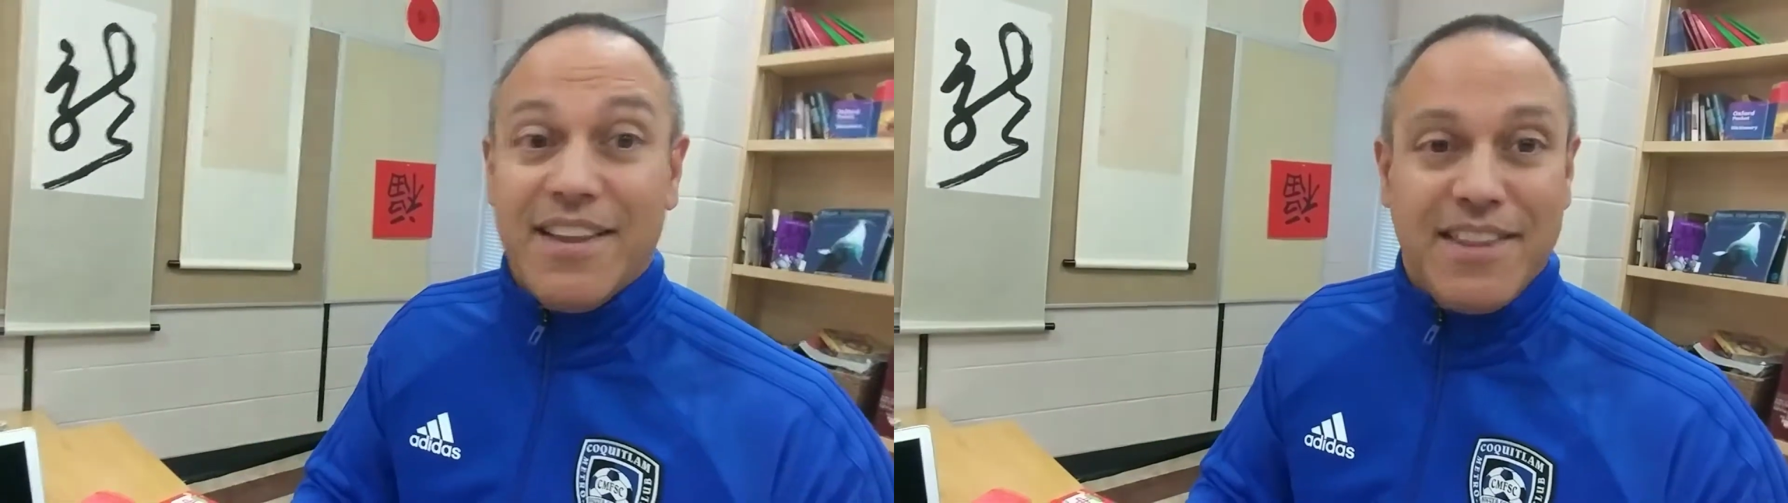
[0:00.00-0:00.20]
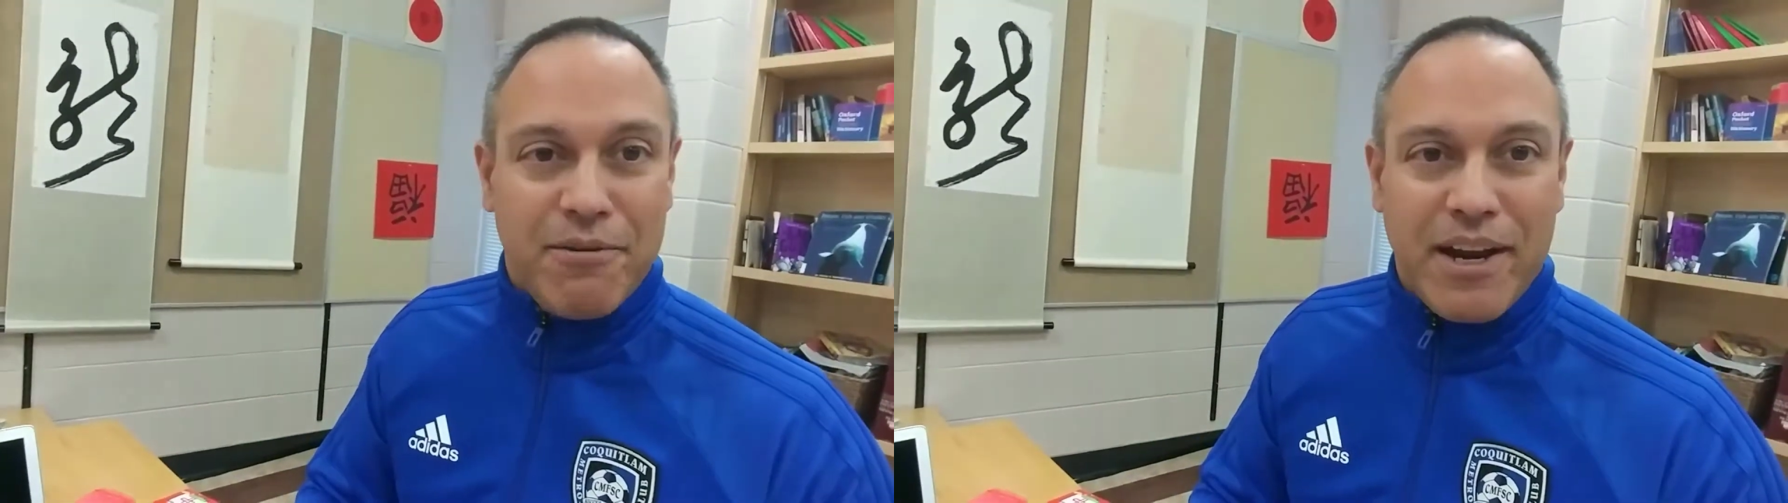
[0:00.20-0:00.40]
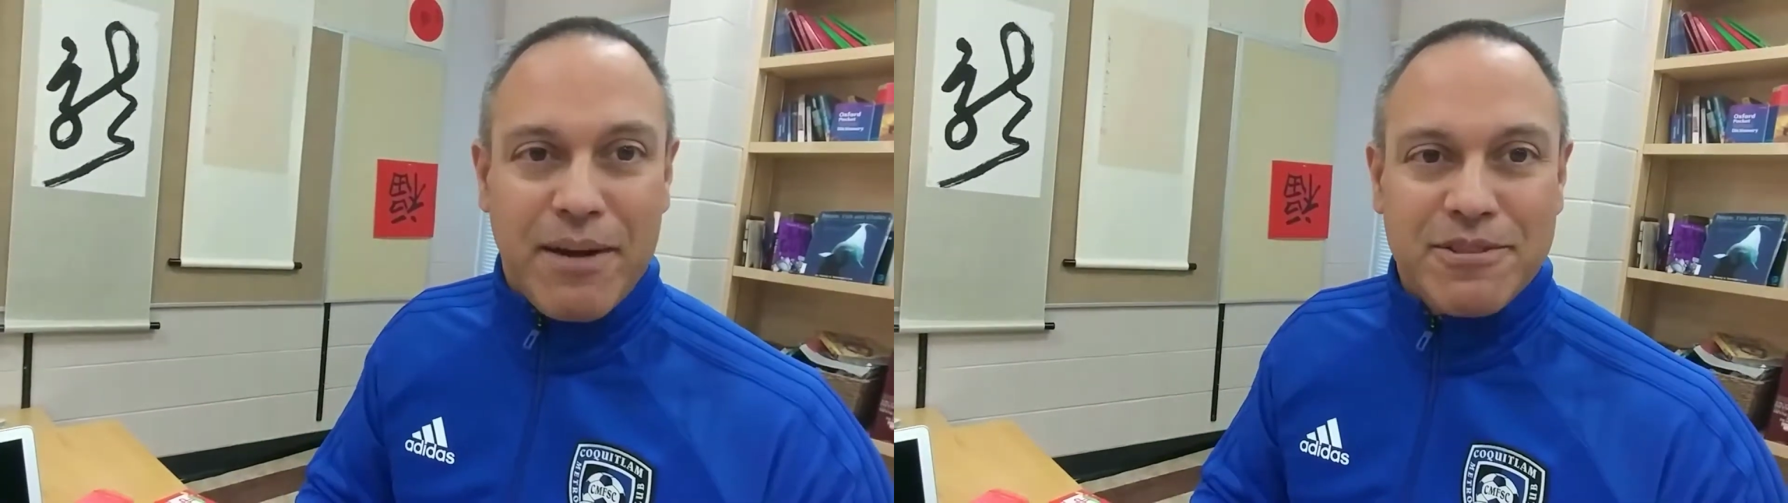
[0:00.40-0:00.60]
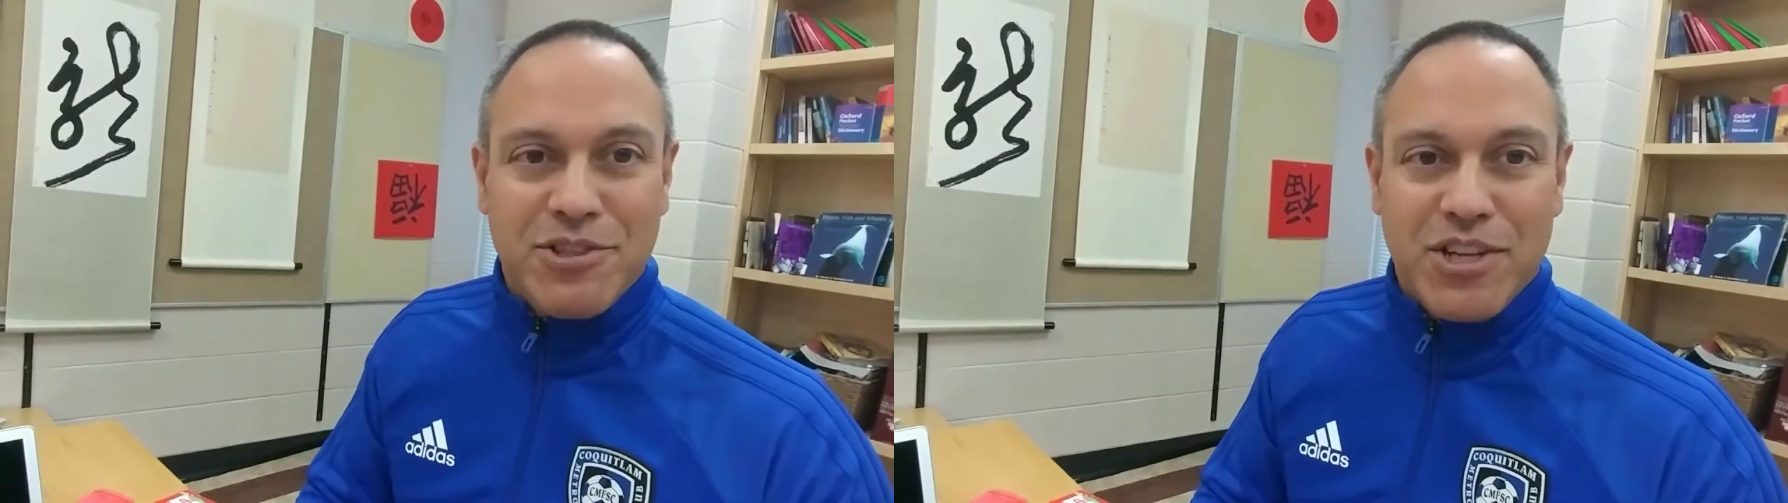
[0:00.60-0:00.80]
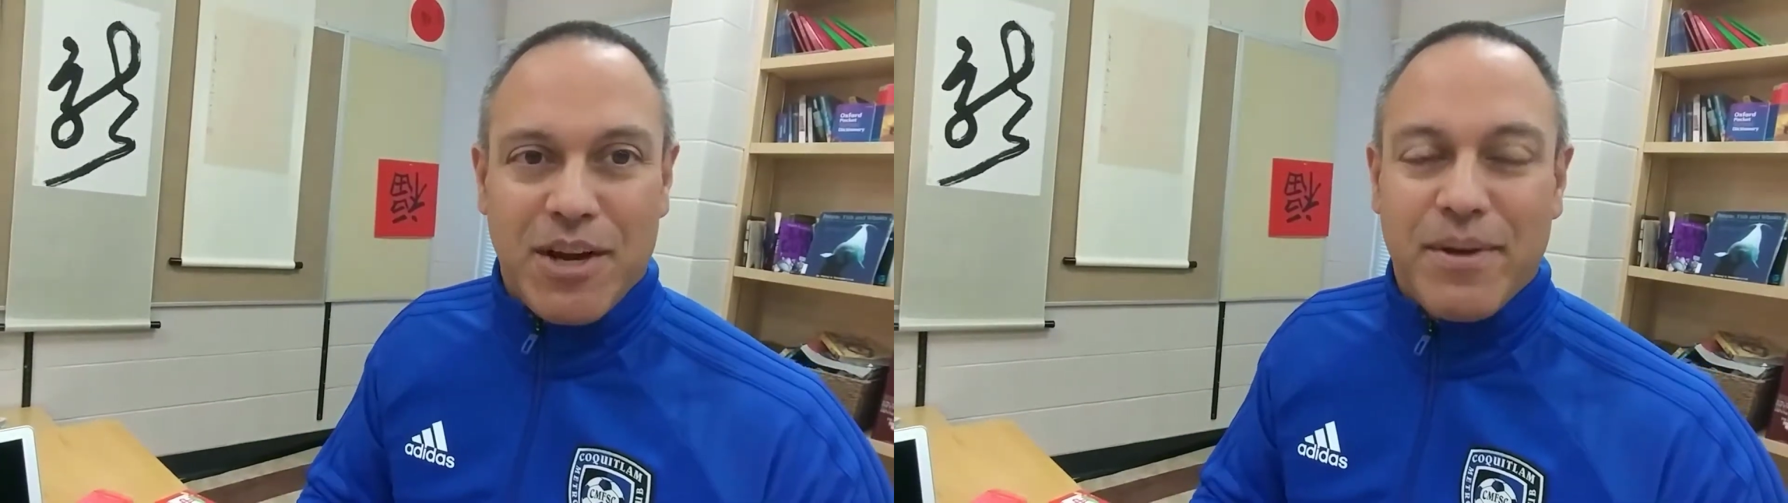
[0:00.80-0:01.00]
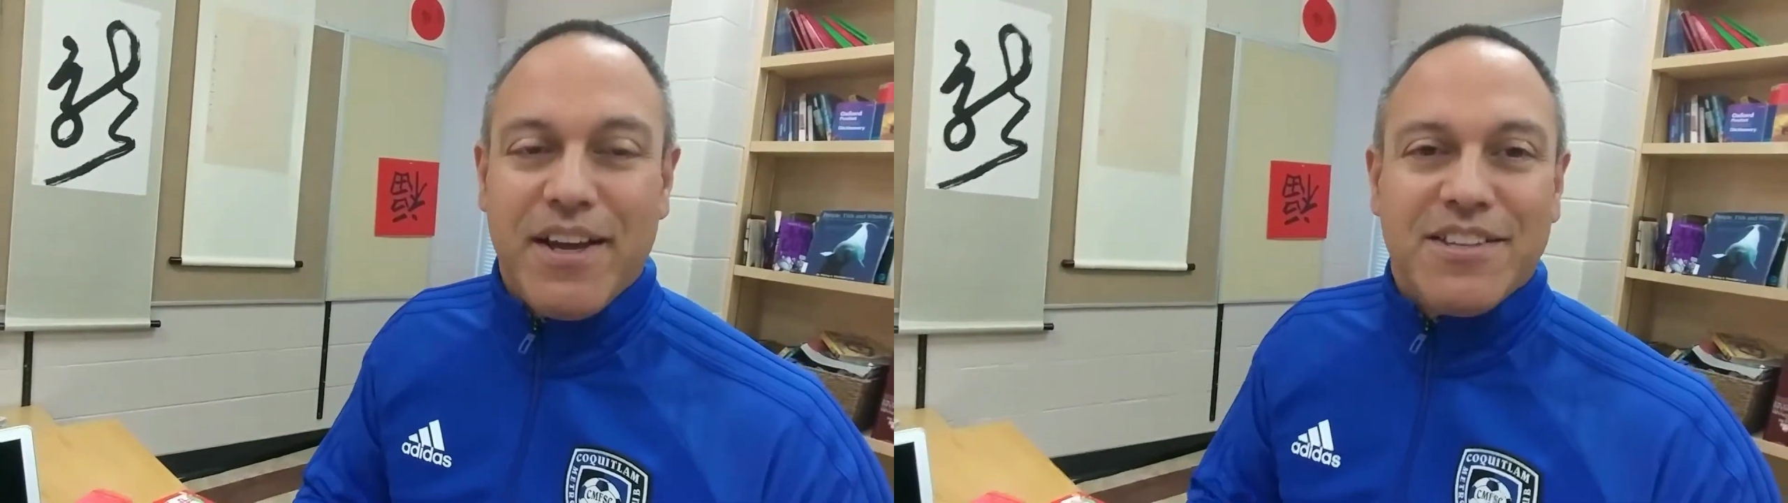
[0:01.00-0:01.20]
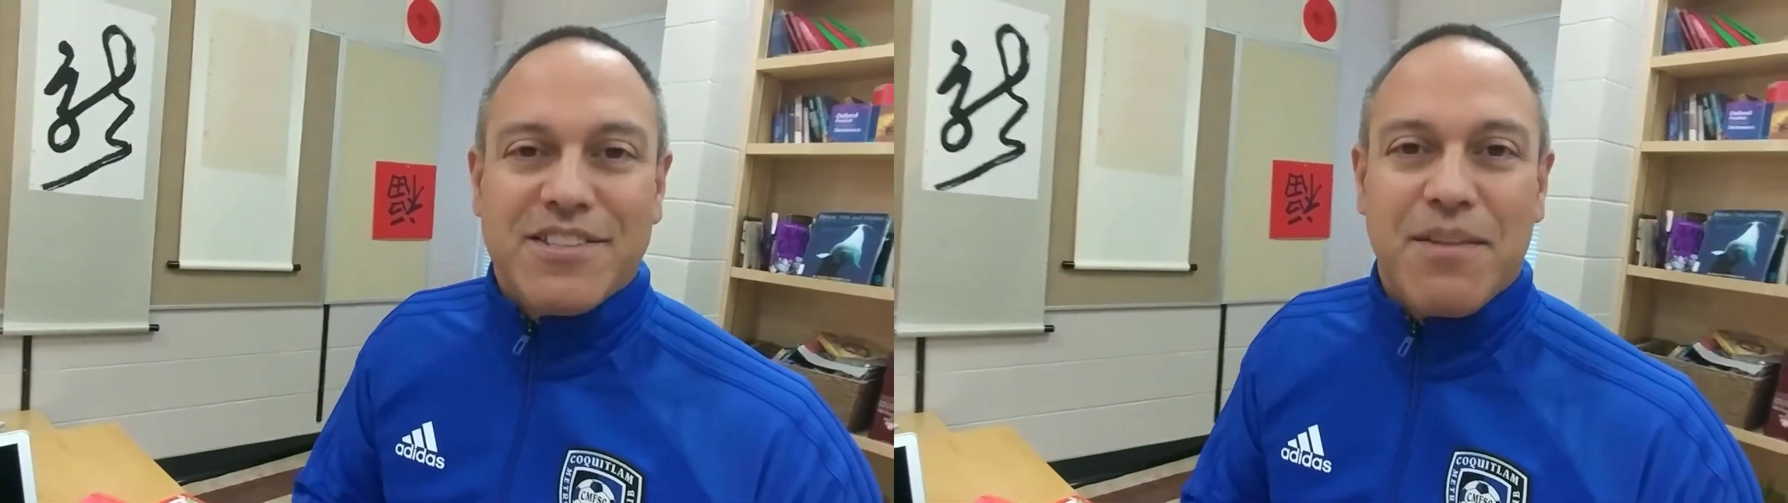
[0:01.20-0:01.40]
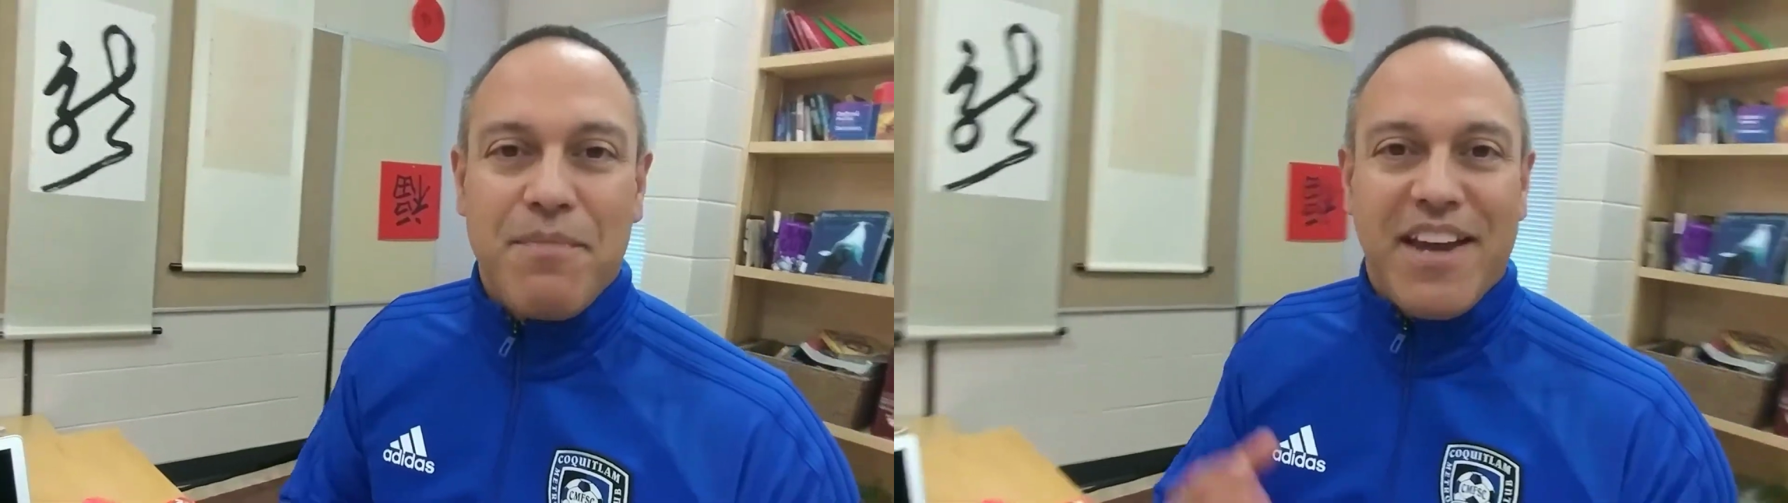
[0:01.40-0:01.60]
they were able to jump. So
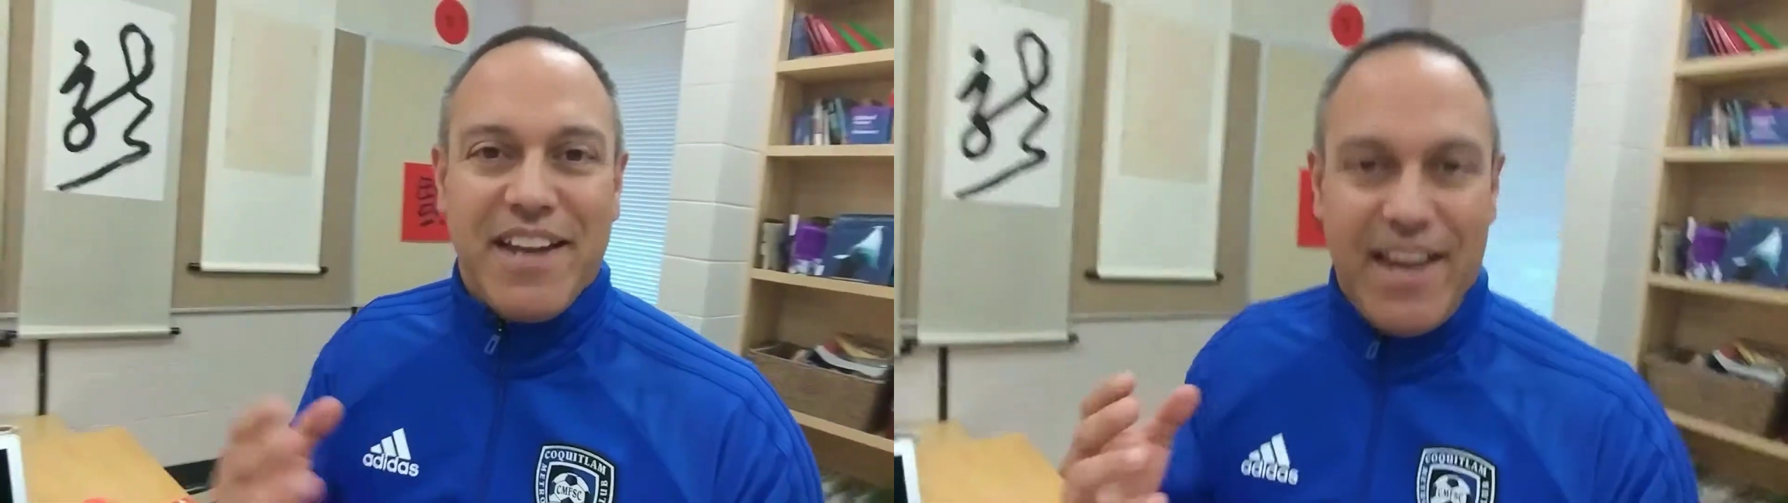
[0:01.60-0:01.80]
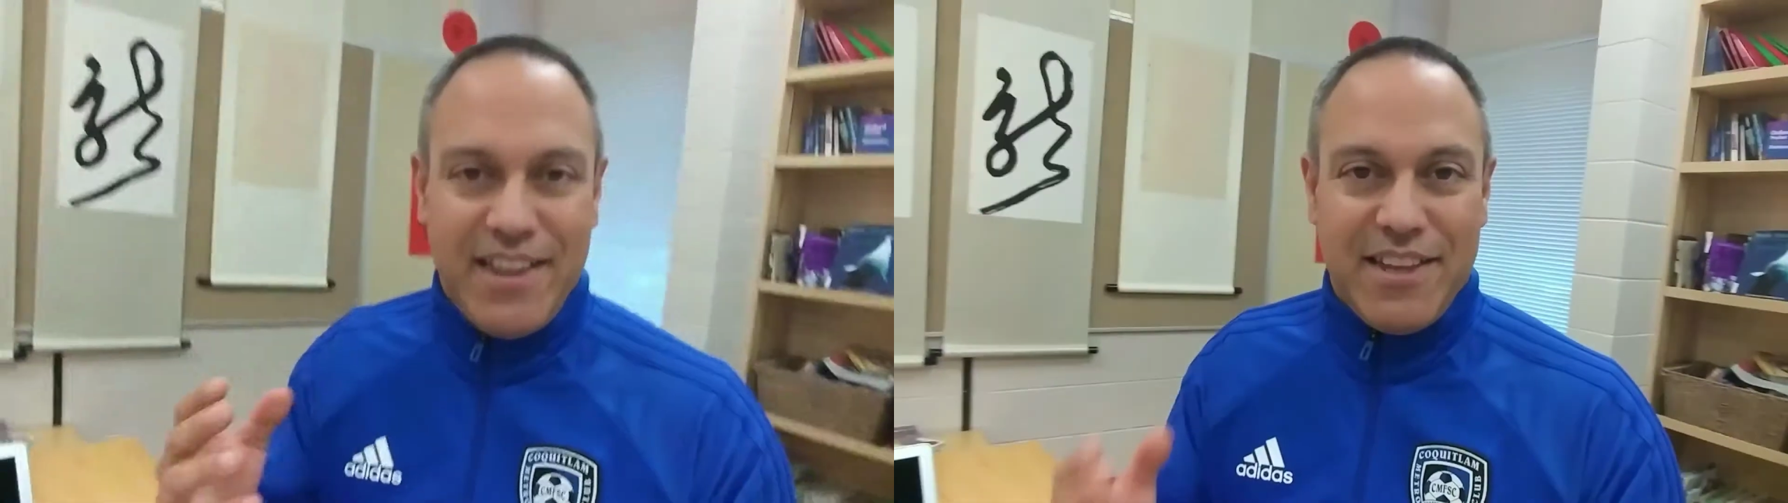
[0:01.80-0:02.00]
they made